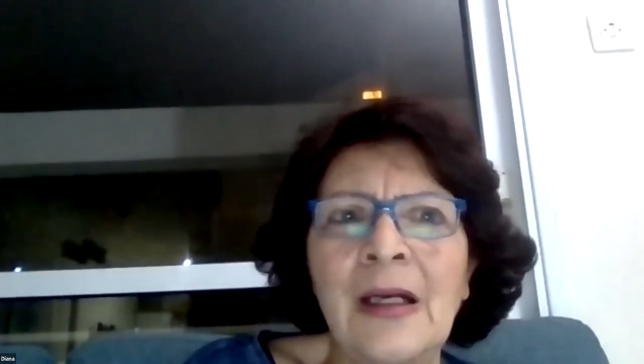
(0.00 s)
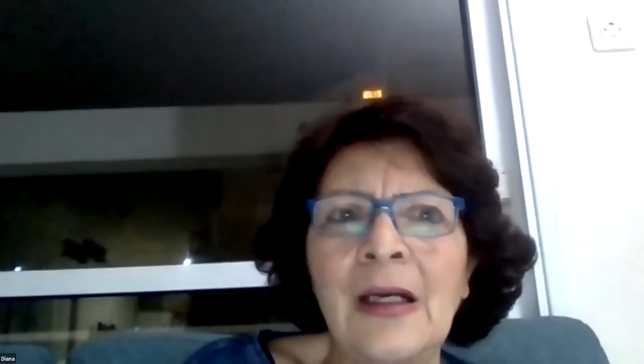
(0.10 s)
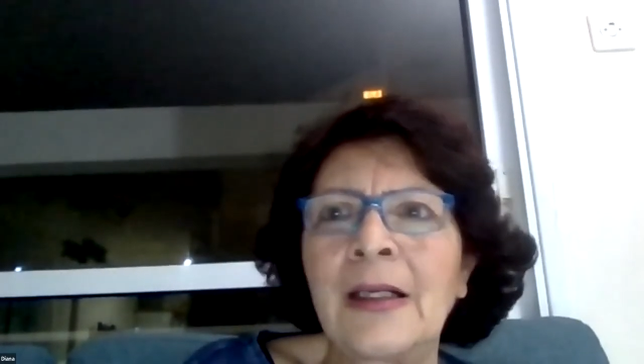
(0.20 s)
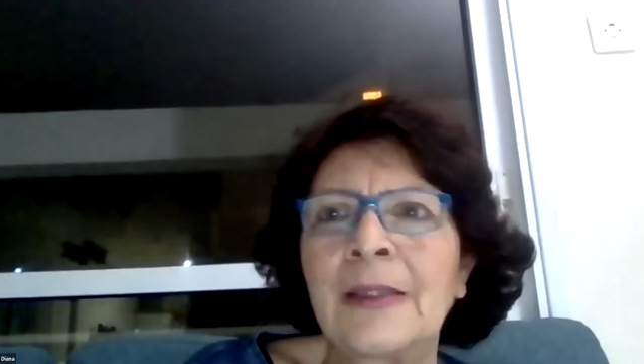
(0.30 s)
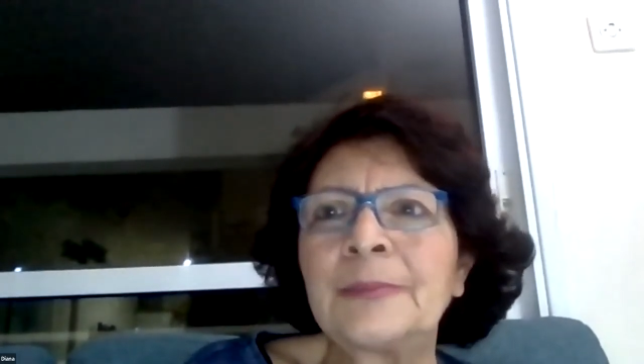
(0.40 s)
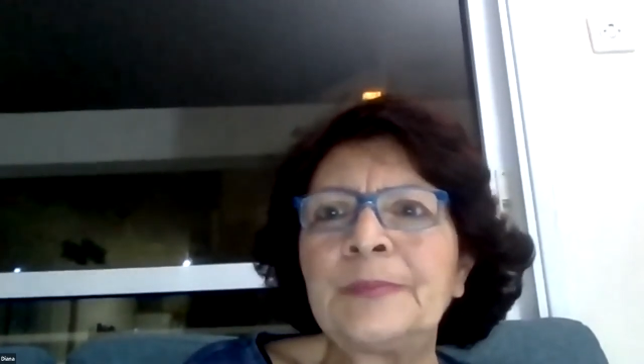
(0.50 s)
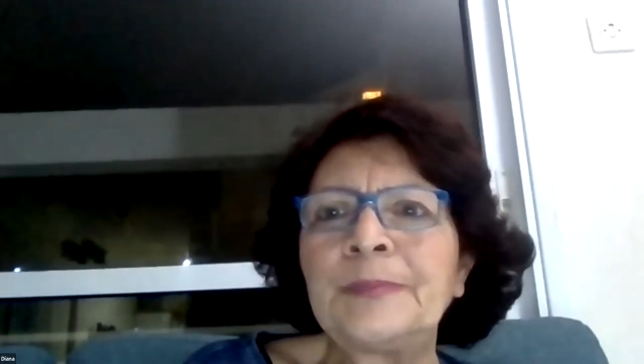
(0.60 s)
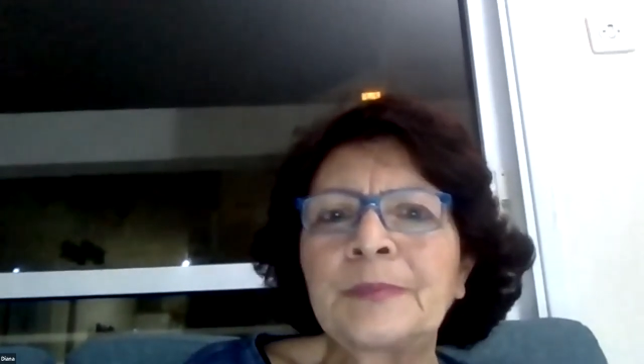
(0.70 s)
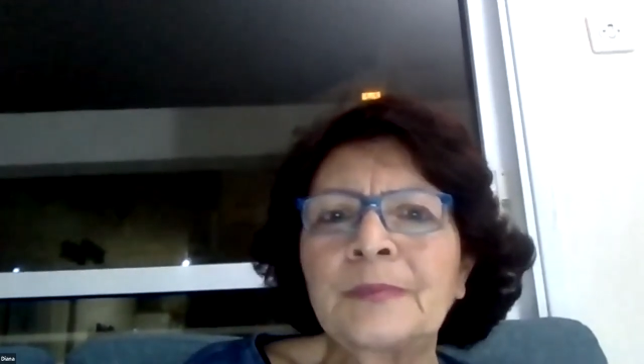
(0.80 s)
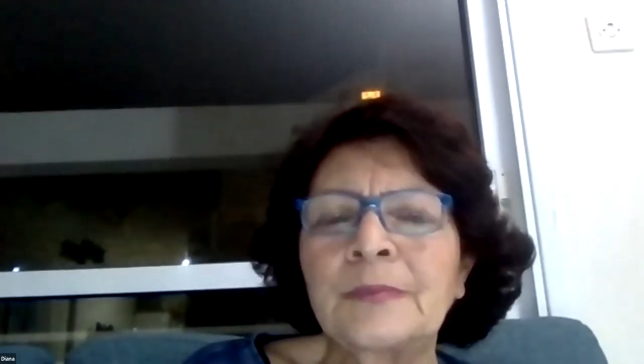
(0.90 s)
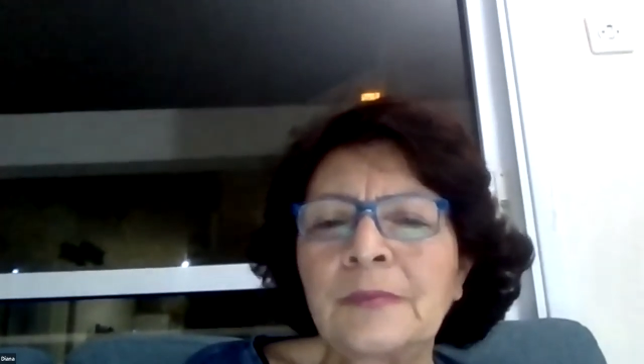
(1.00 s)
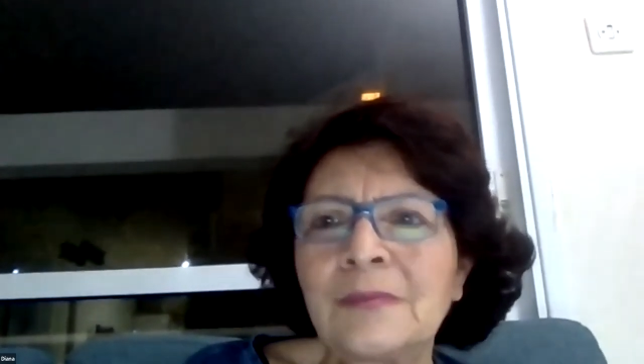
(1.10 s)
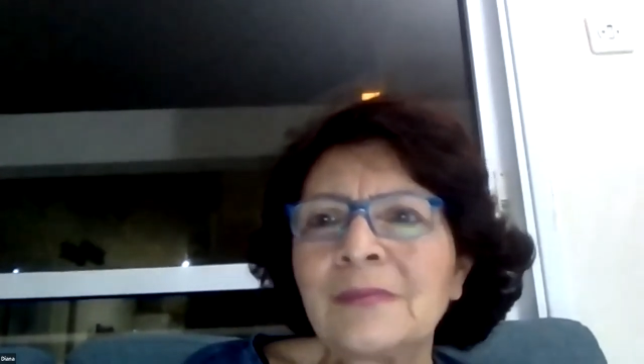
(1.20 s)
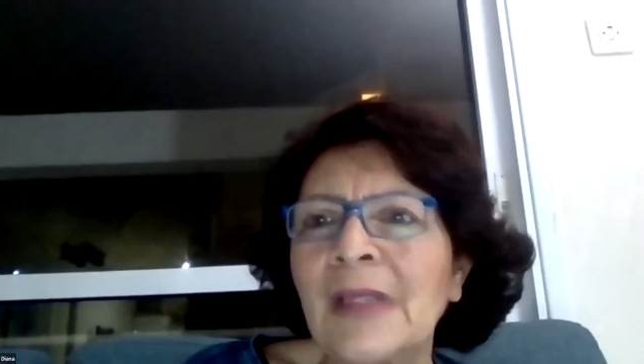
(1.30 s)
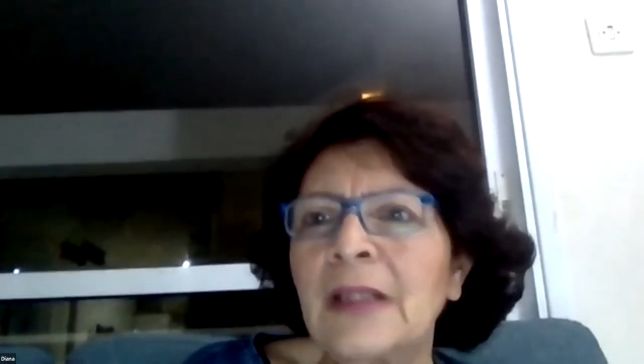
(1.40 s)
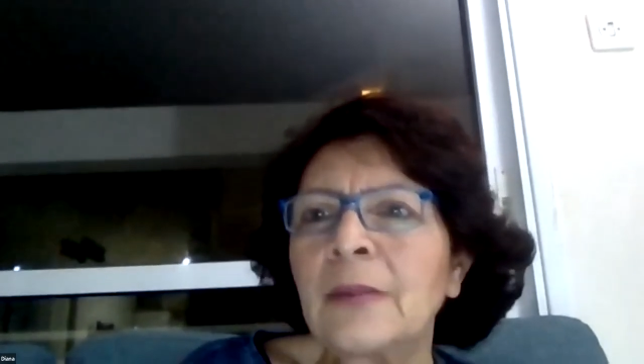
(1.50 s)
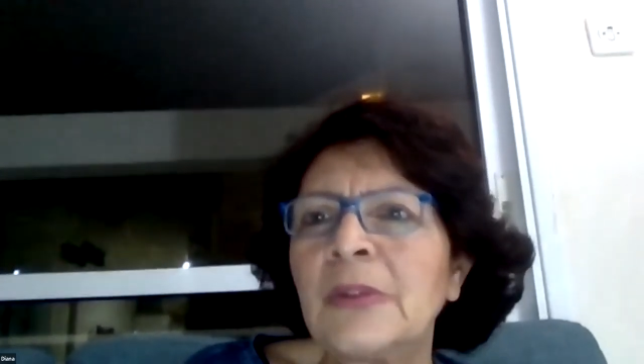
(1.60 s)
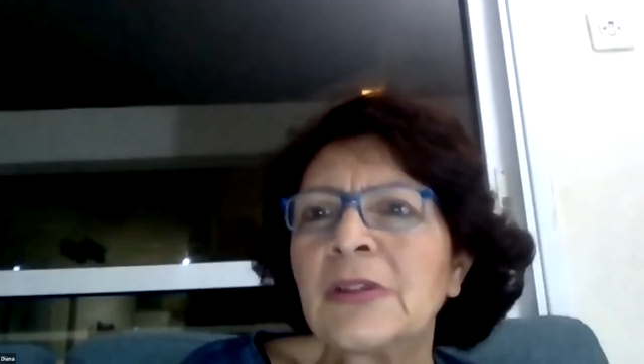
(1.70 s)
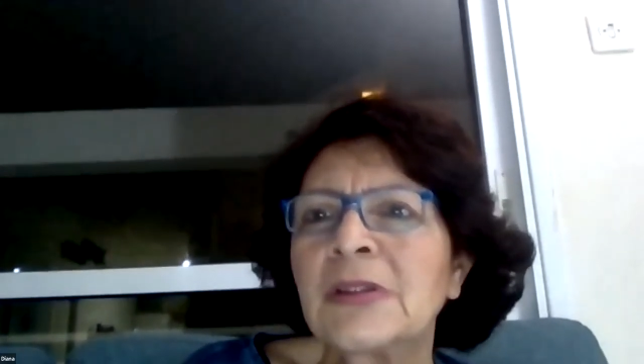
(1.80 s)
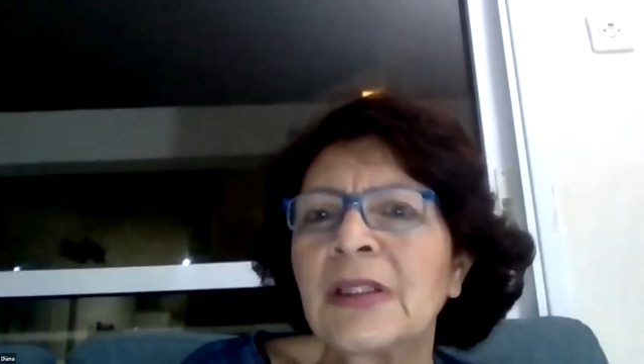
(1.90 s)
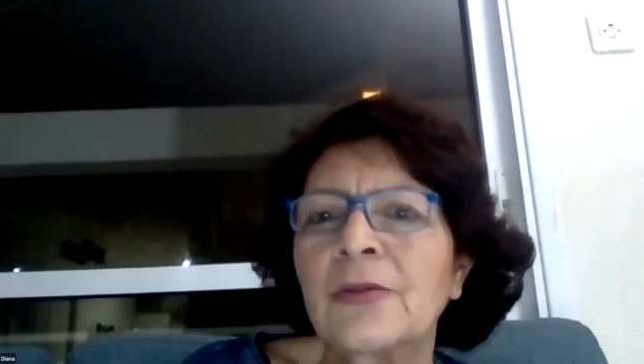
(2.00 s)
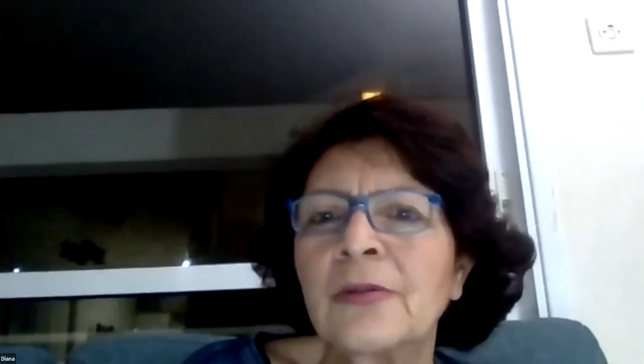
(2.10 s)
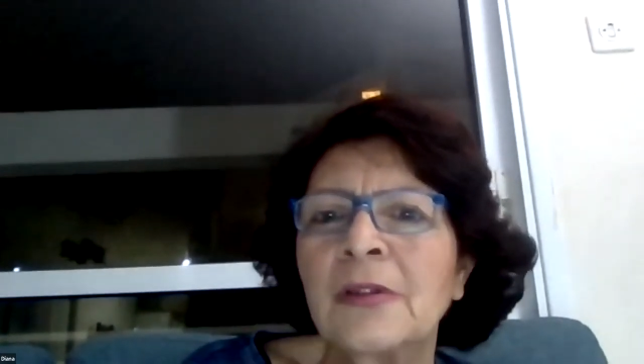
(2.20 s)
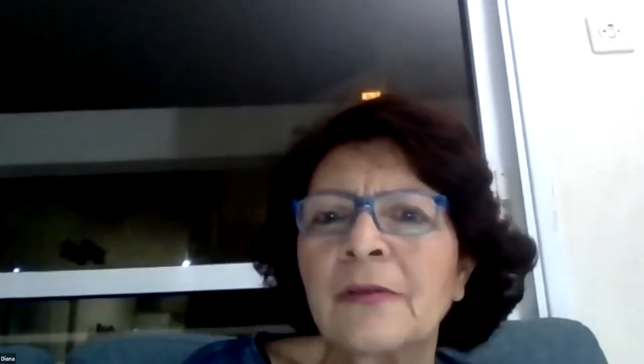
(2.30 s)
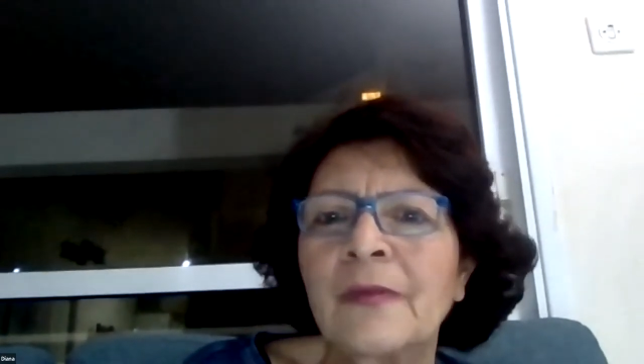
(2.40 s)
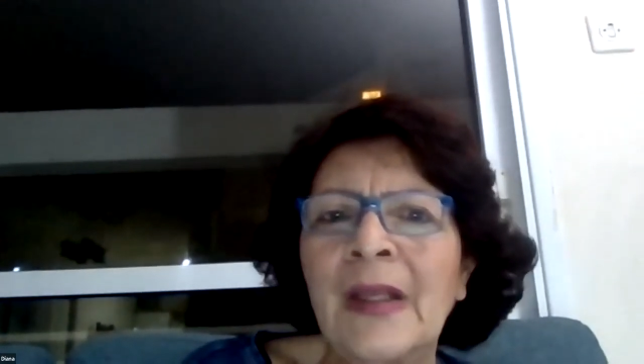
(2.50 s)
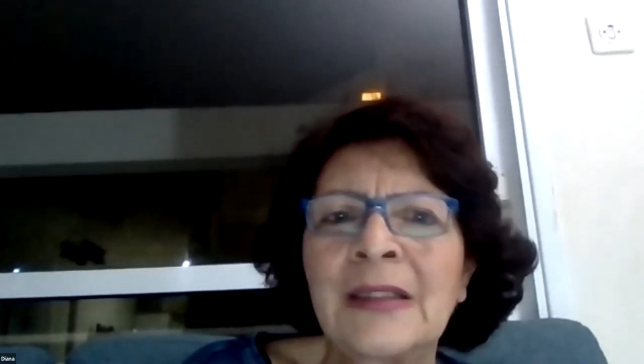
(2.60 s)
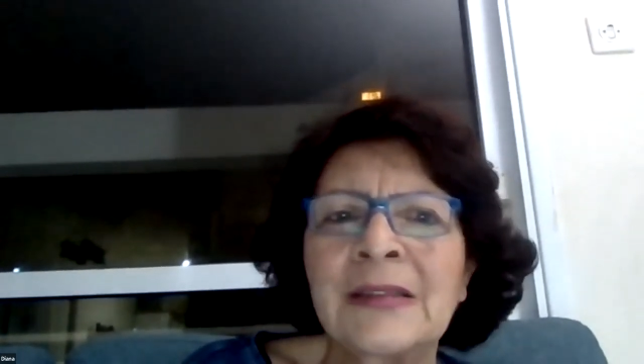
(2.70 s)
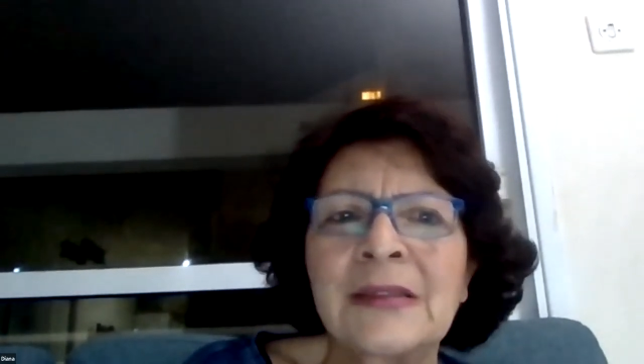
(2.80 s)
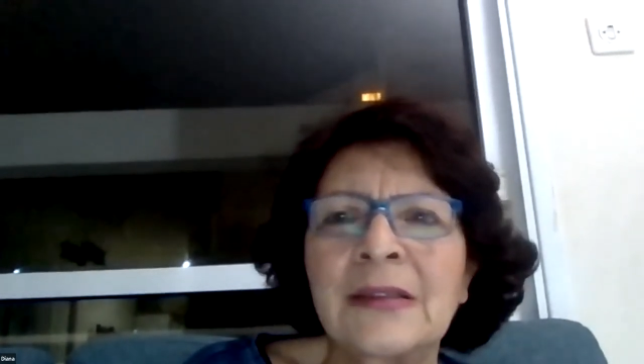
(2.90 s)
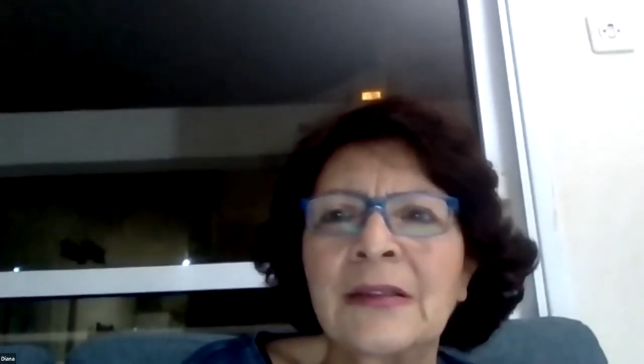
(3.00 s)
Let me just get rid of that.